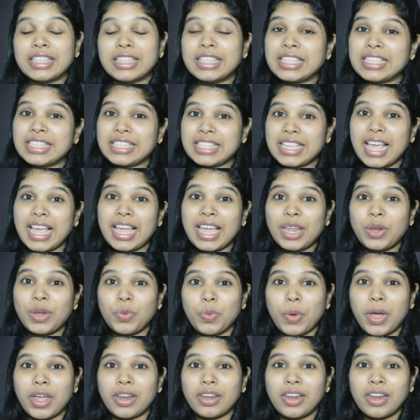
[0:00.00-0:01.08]
The
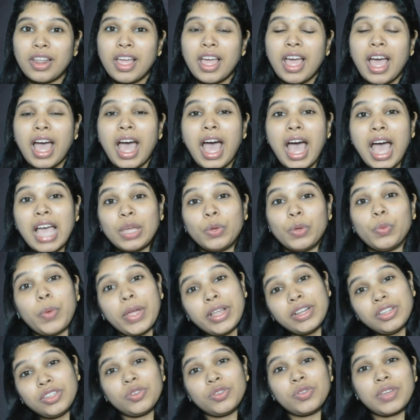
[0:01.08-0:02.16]
second one, I went